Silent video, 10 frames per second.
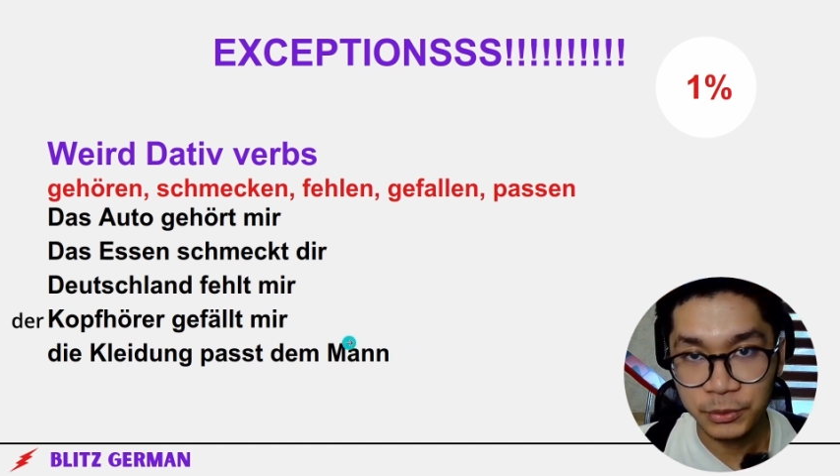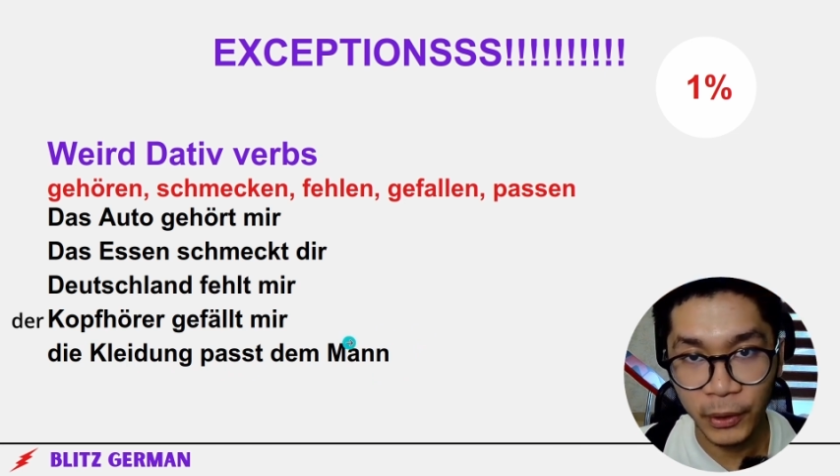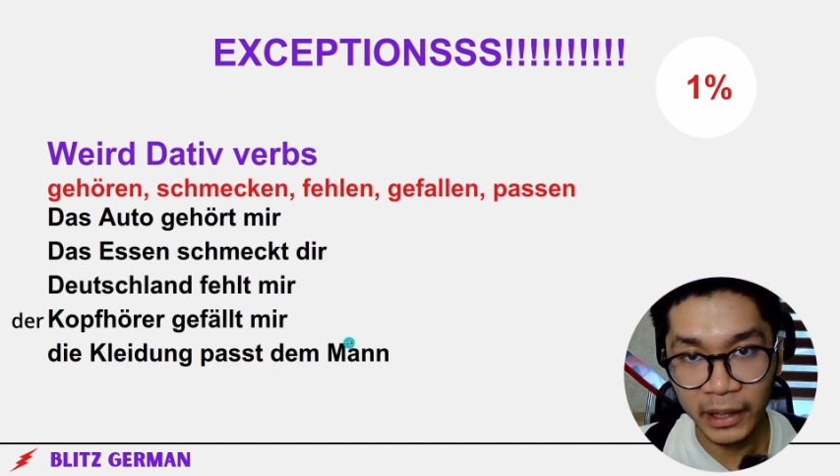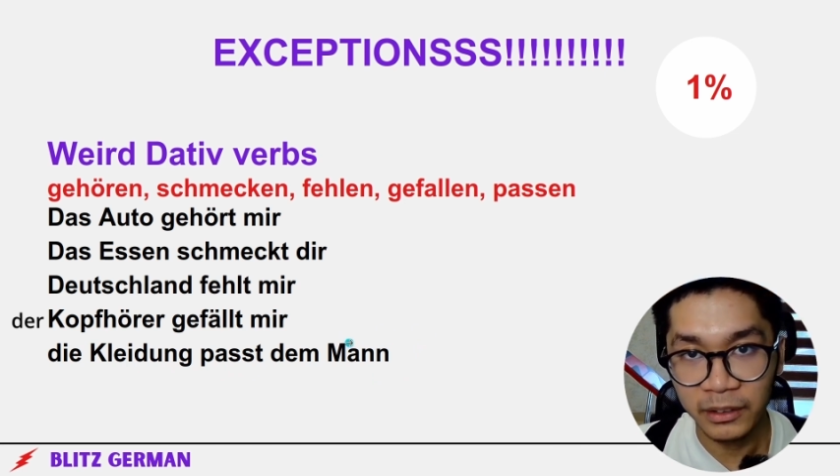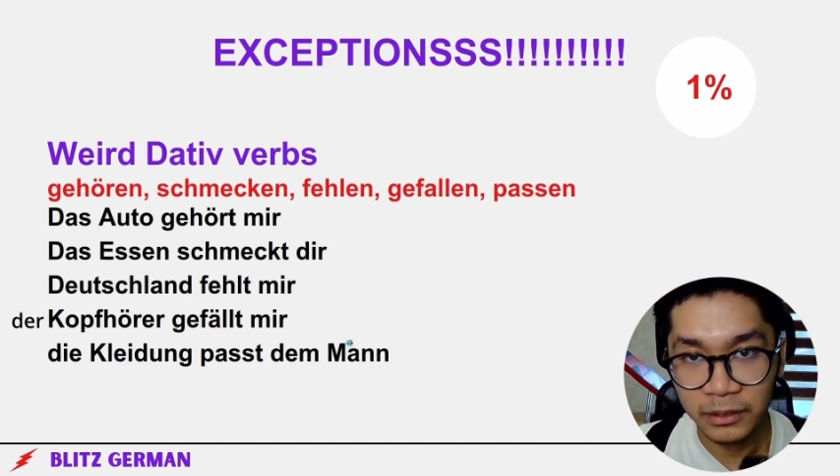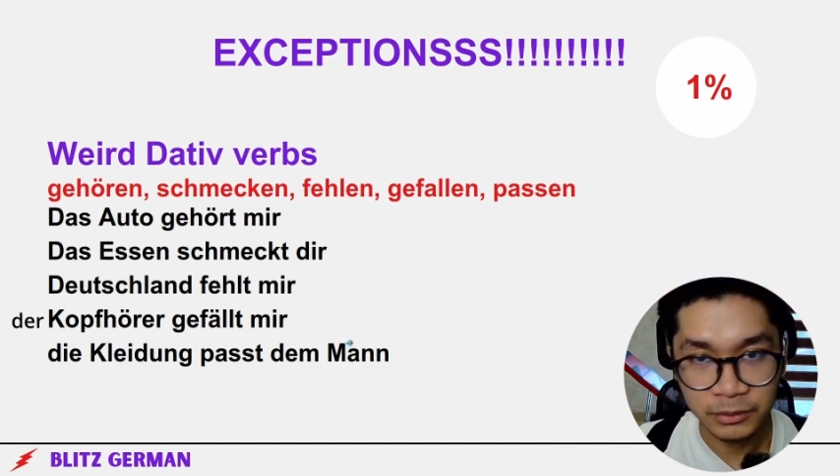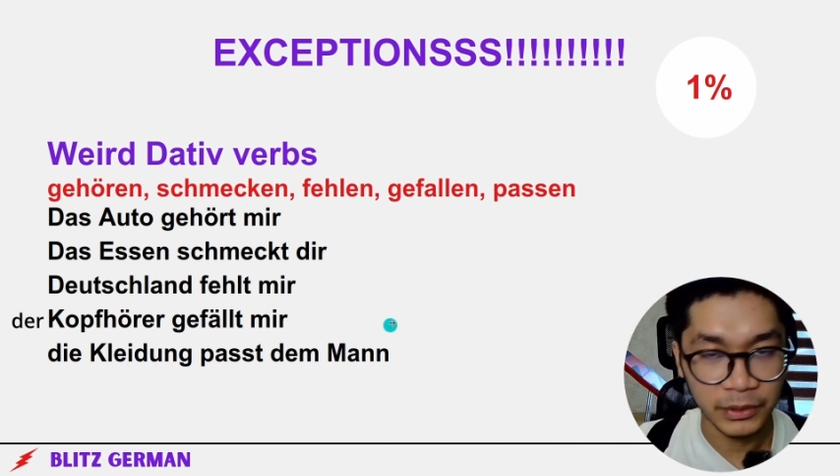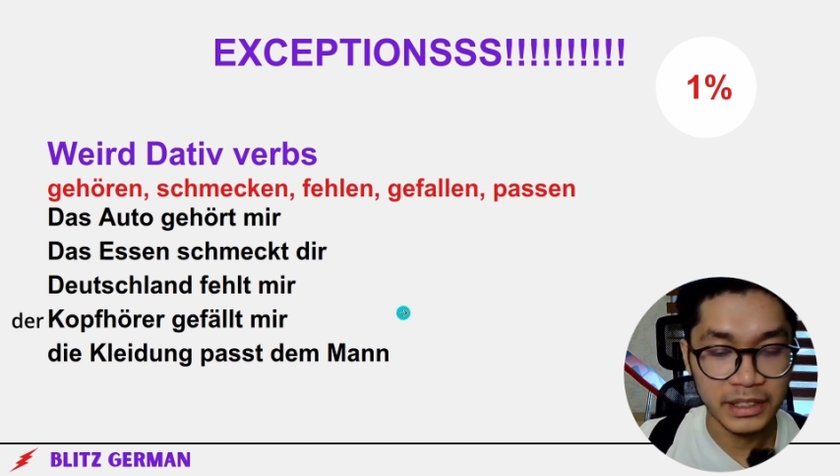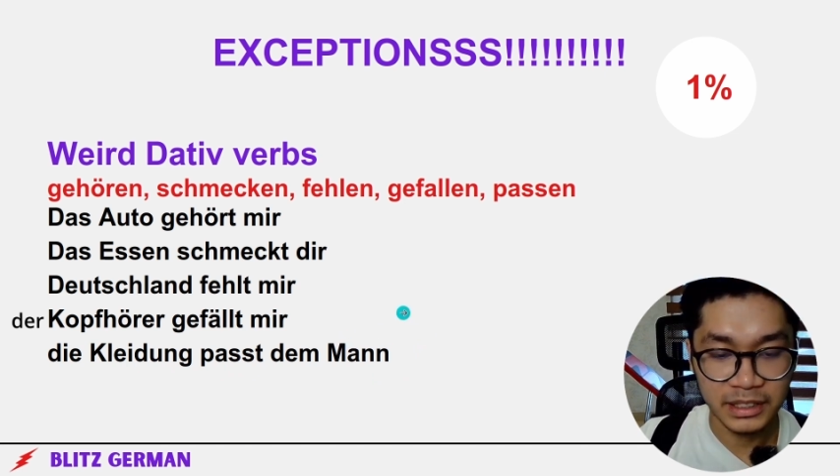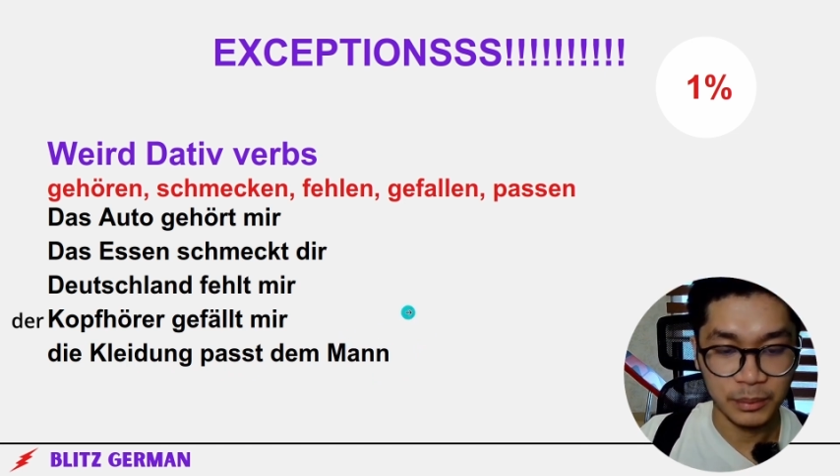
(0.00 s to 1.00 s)
well with
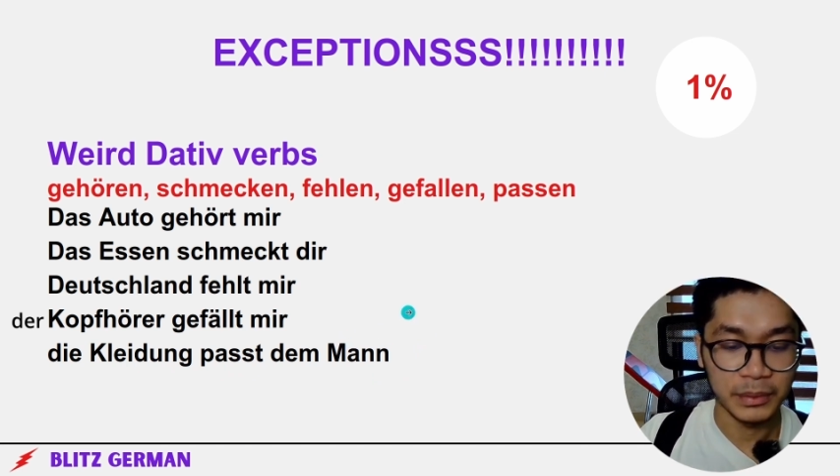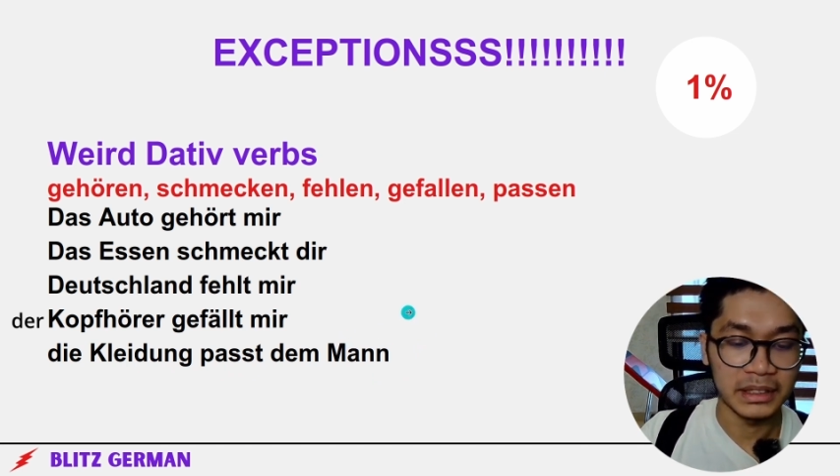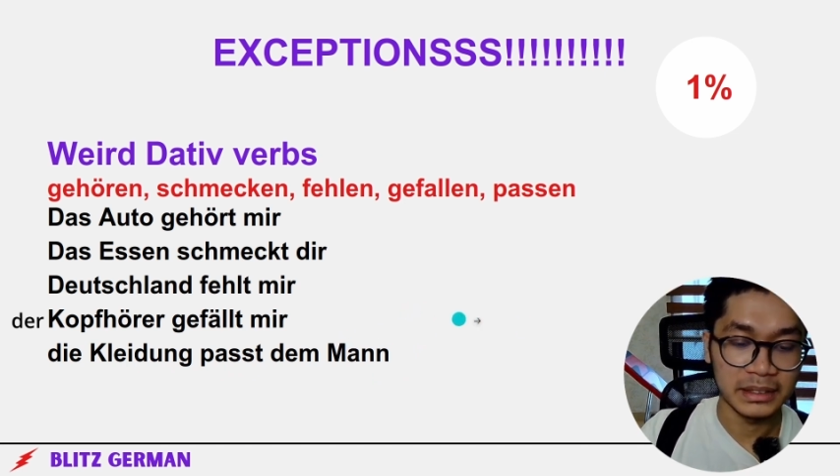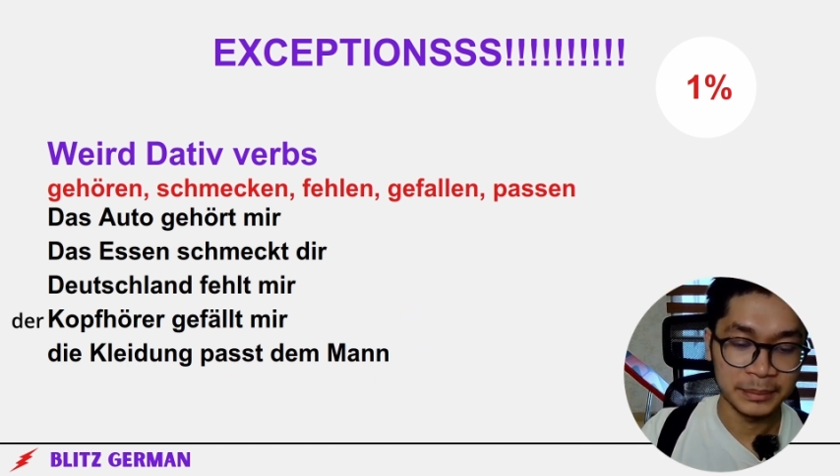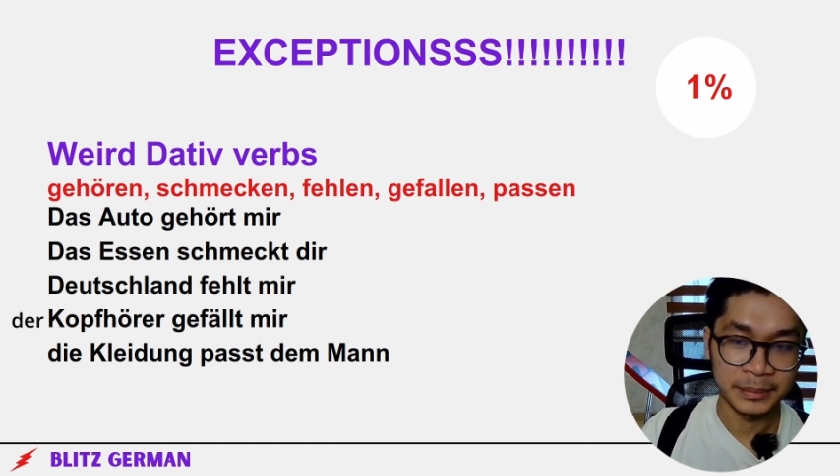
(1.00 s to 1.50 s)
somebody.